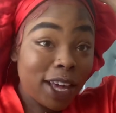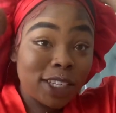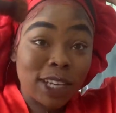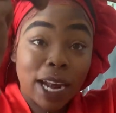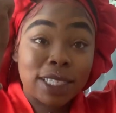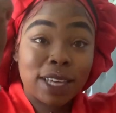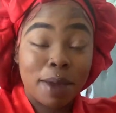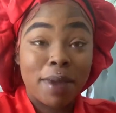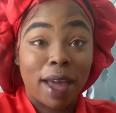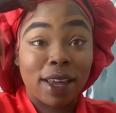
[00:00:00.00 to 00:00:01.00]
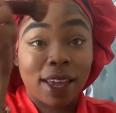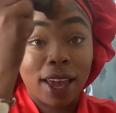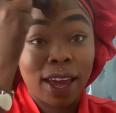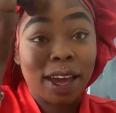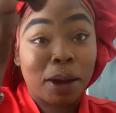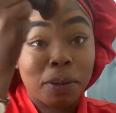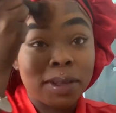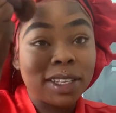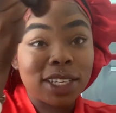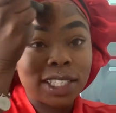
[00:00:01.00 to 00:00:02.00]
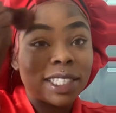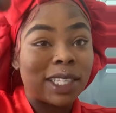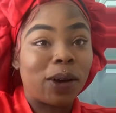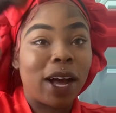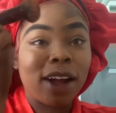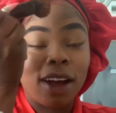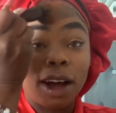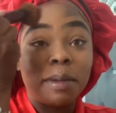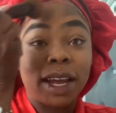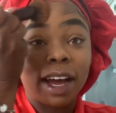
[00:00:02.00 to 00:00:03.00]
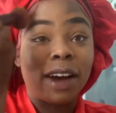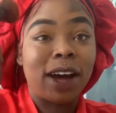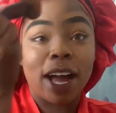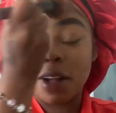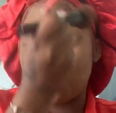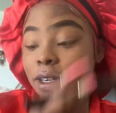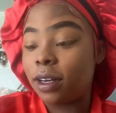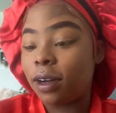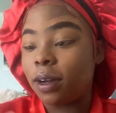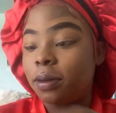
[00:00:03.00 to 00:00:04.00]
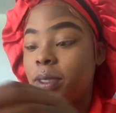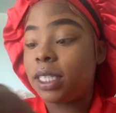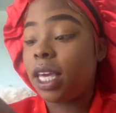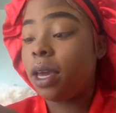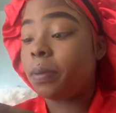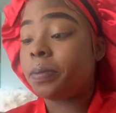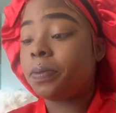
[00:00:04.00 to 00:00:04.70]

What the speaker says: Trying to take me out of the game. So I calm down. I go to sleep.